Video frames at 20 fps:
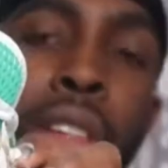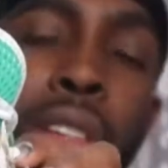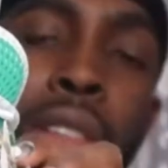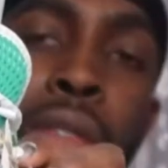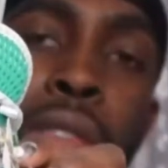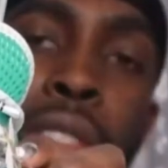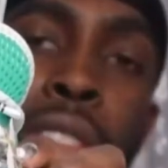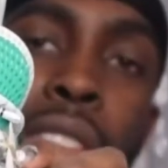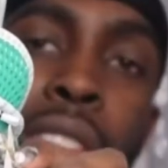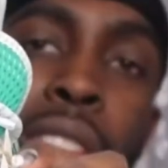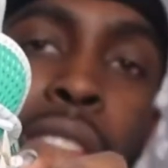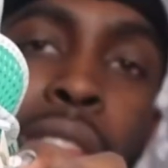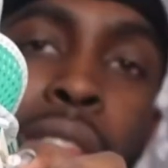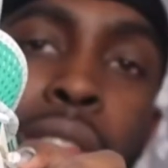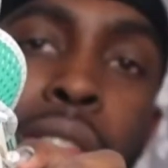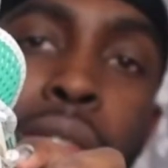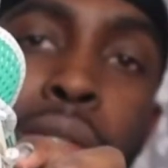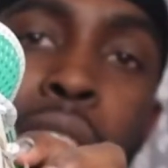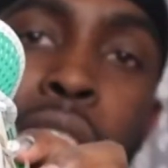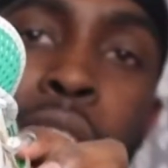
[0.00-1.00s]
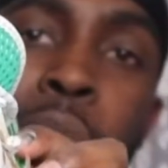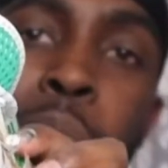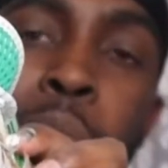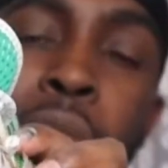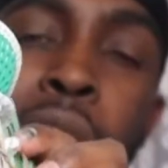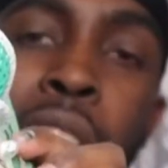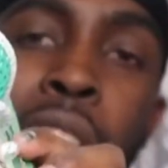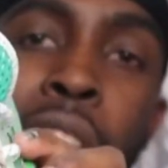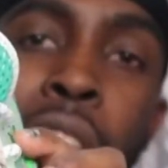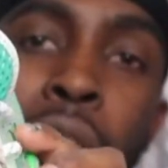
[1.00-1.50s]
which is
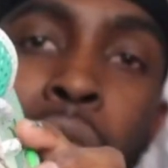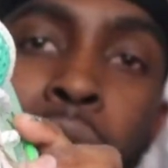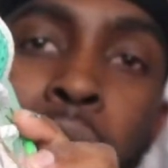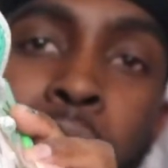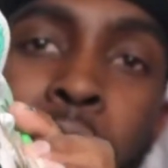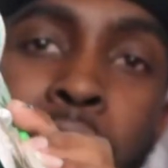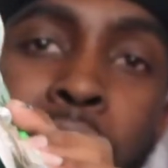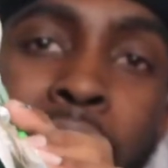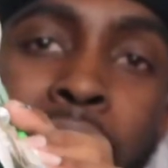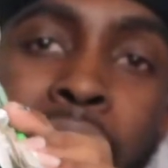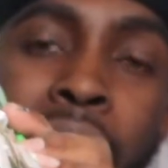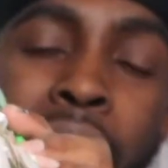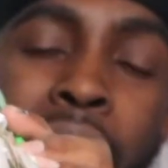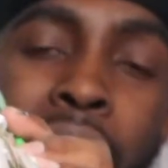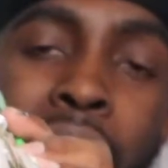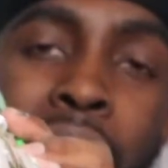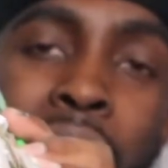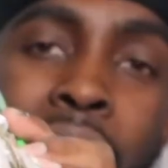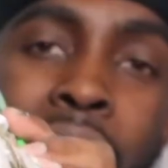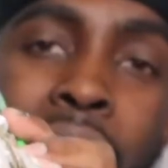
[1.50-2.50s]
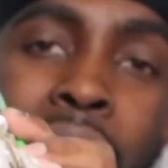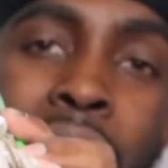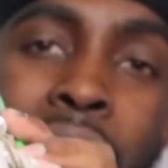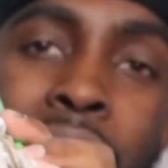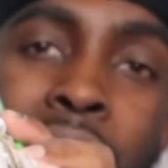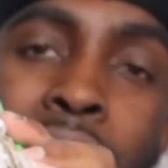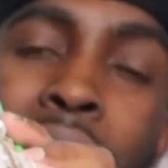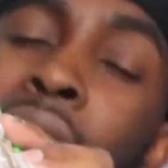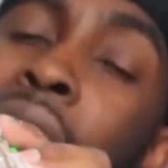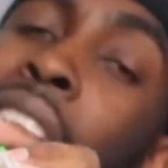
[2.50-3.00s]
pretty dope to me.
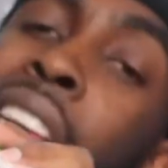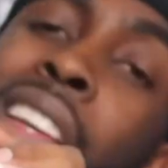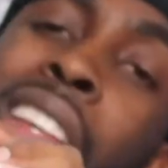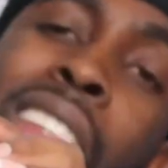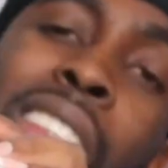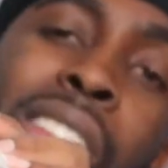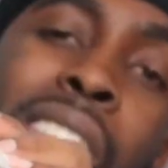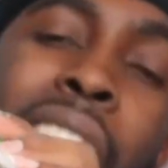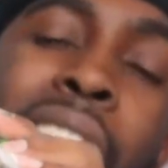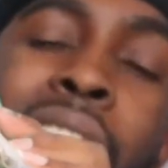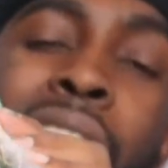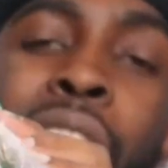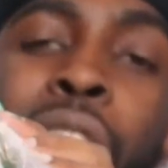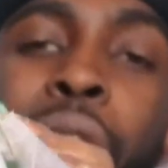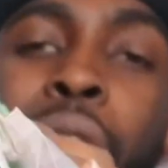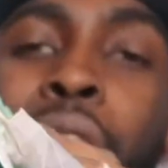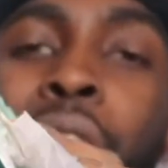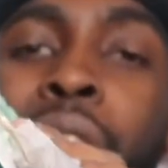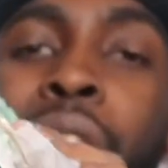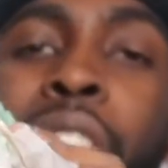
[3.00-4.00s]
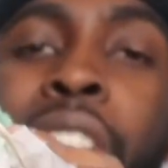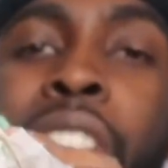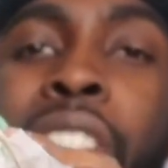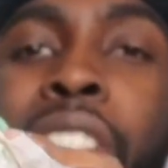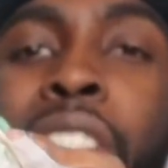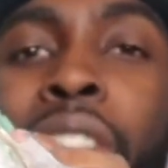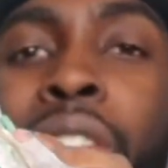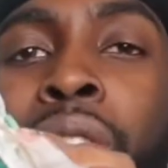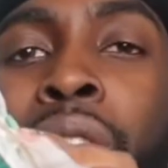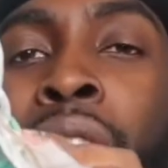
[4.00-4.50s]
You can't go wrong with these
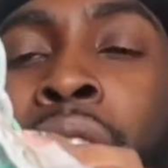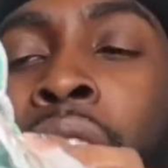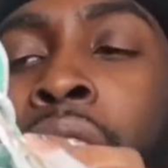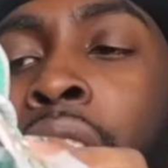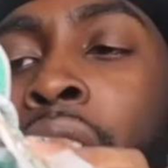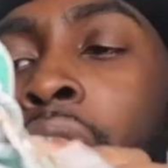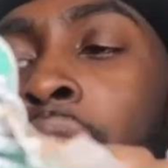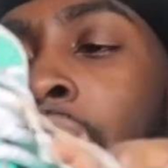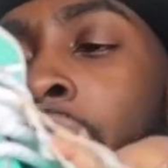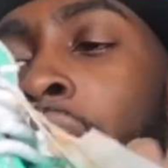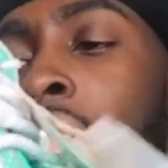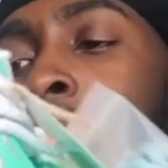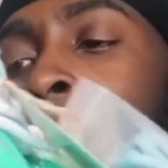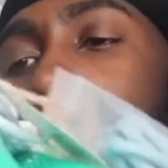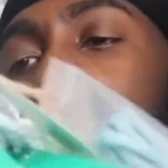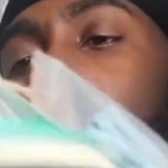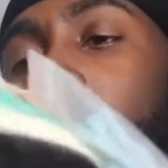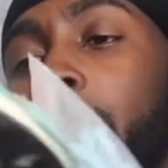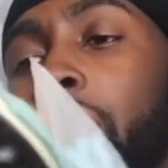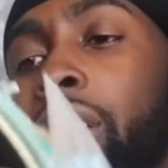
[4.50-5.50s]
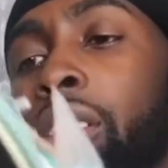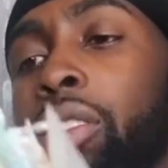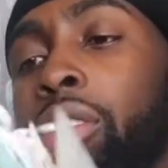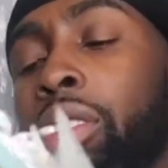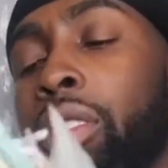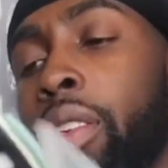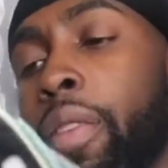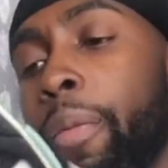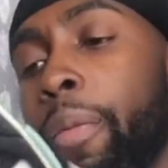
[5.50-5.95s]
shoes. So,